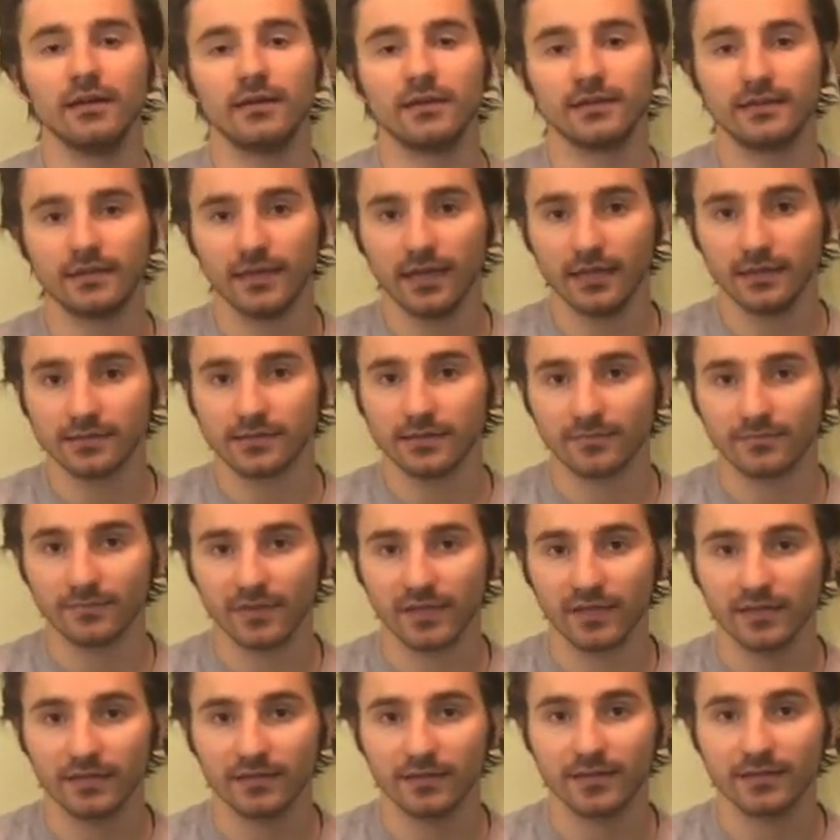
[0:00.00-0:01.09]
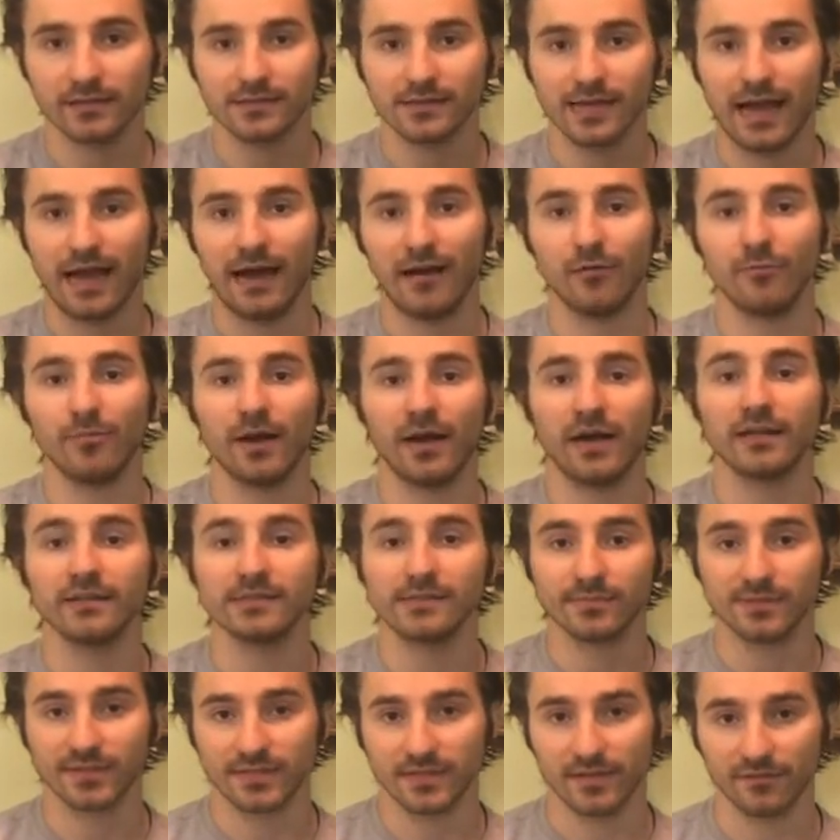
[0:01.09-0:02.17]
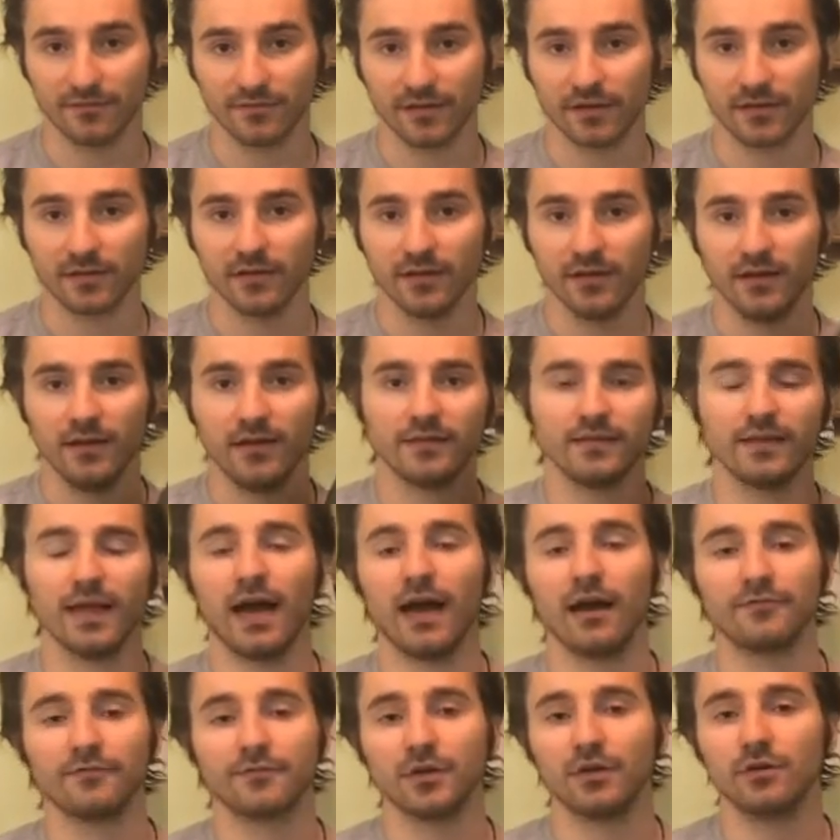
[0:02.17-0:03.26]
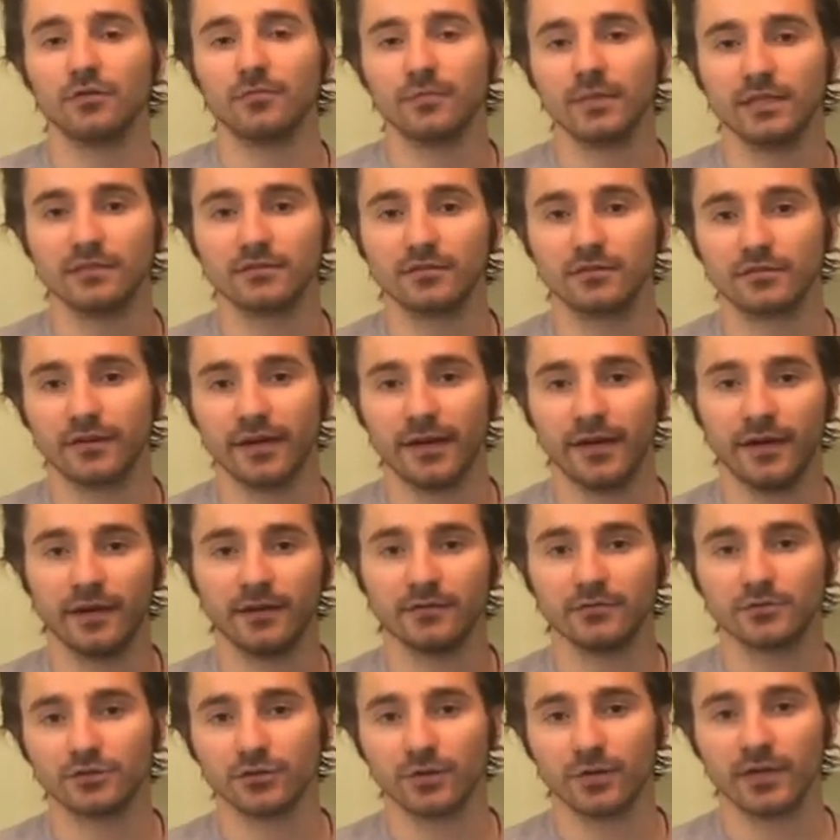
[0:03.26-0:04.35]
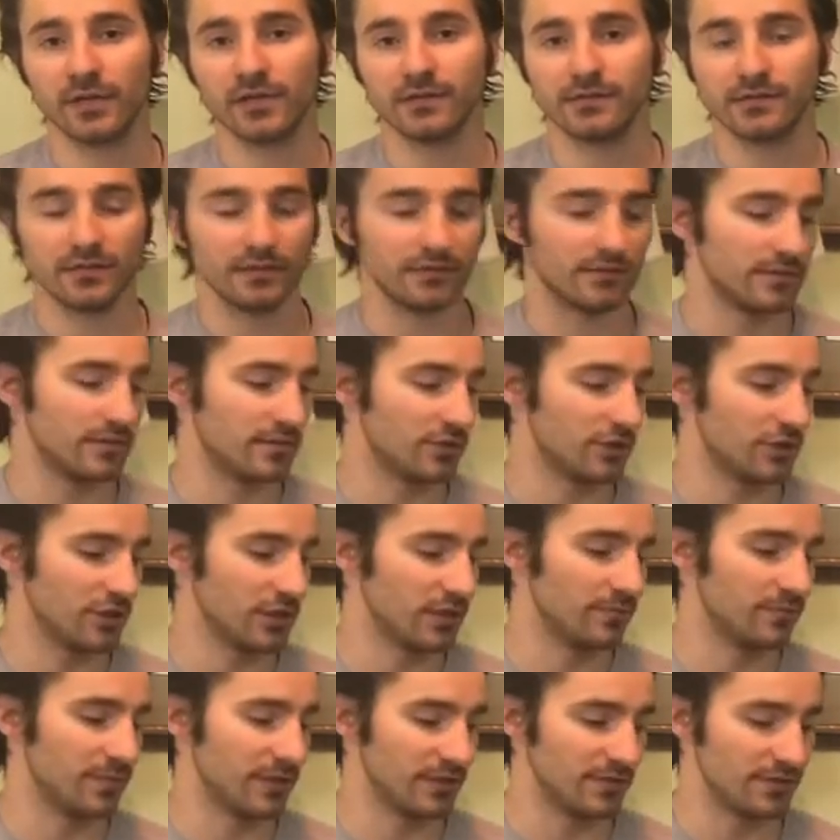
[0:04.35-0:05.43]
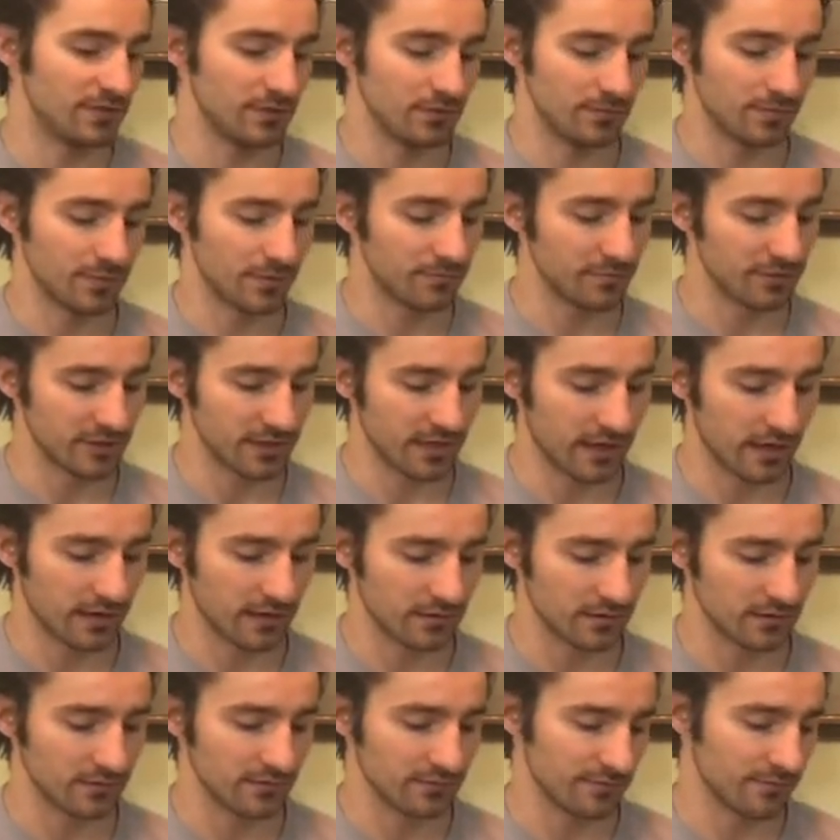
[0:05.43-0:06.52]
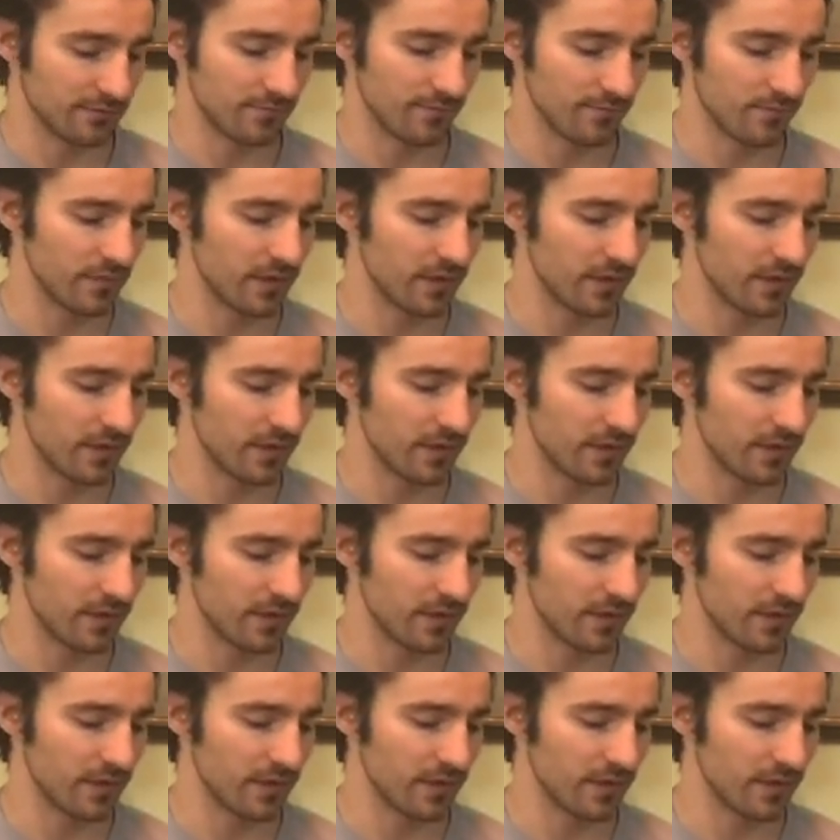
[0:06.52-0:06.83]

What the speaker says: Get something that's alpine specific. The half dome is a great choice. It's cheap, it's super protective.